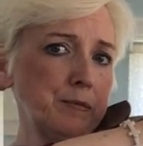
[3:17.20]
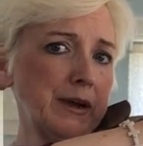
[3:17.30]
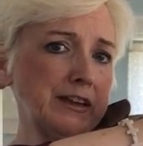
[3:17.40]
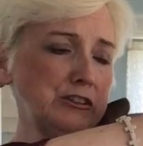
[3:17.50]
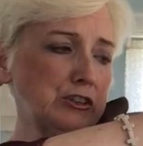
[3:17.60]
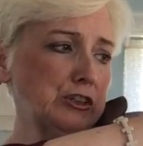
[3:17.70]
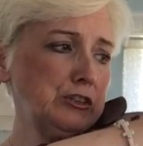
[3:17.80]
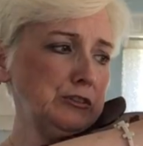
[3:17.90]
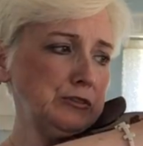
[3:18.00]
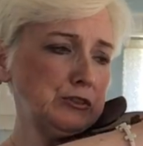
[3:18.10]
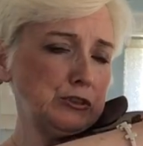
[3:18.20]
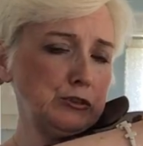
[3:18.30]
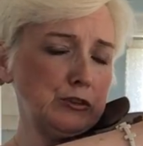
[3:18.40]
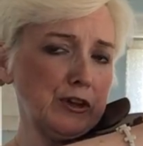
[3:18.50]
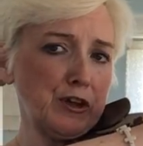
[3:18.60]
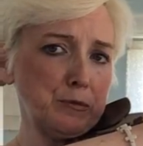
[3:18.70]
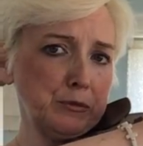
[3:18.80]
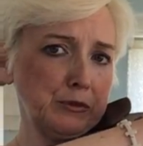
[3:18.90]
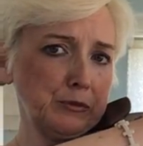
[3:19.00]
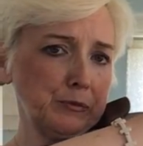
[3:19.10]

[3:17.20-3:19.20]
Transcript: My turn, 2 times.